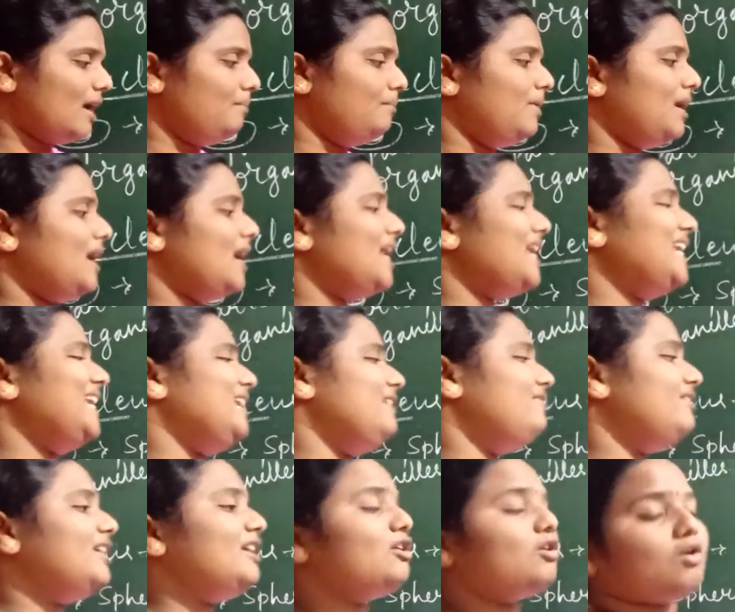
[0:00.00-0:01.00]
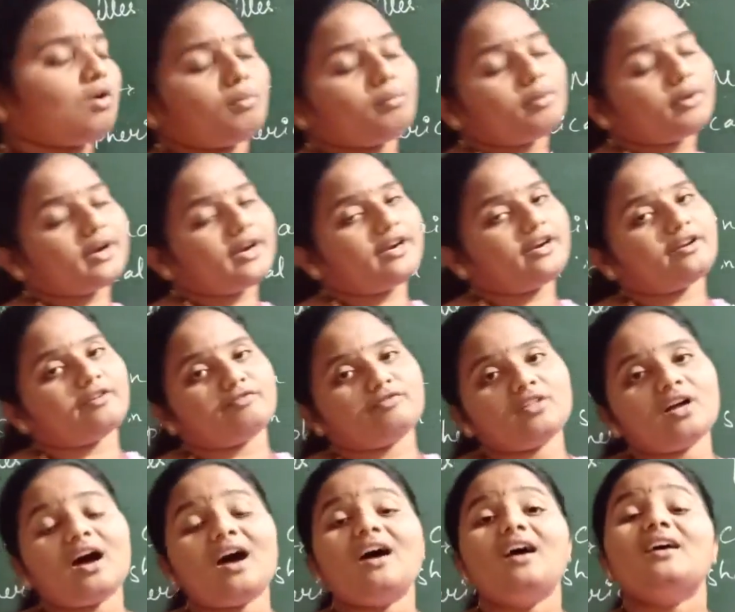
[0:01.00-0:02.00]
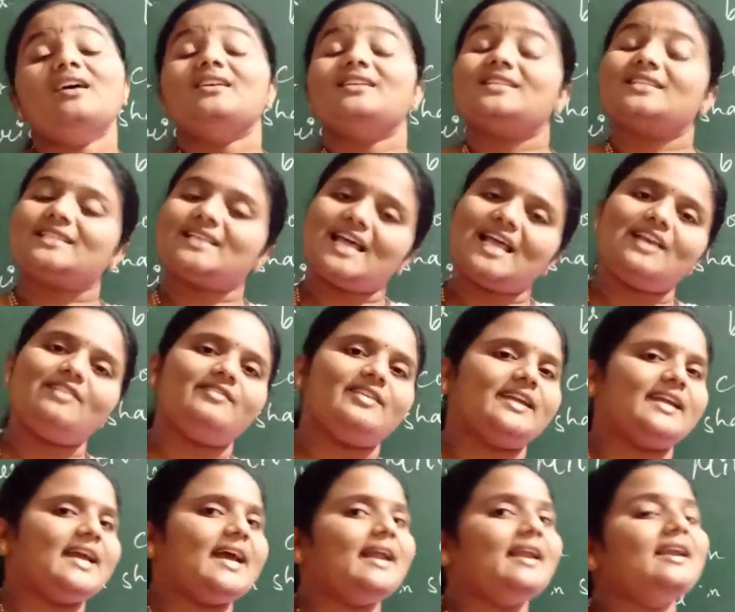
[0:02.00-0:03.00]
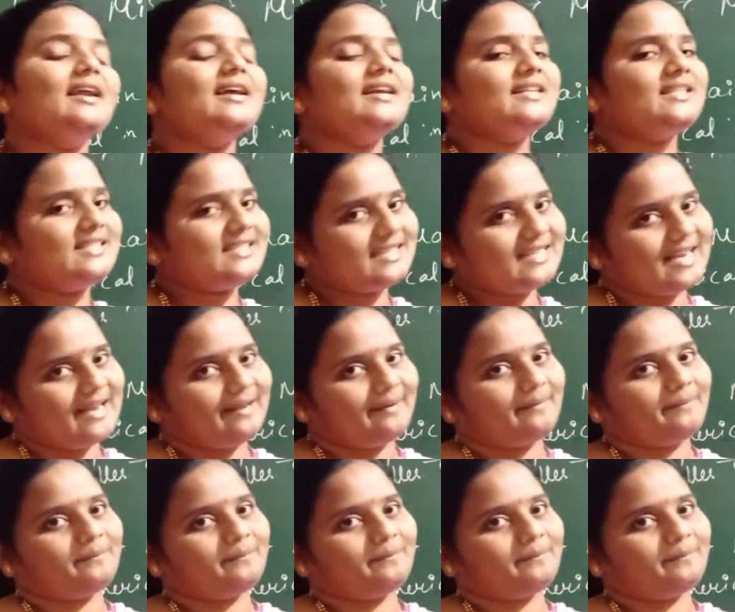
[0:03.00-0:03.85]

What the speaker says: main living component of the cell, we can say.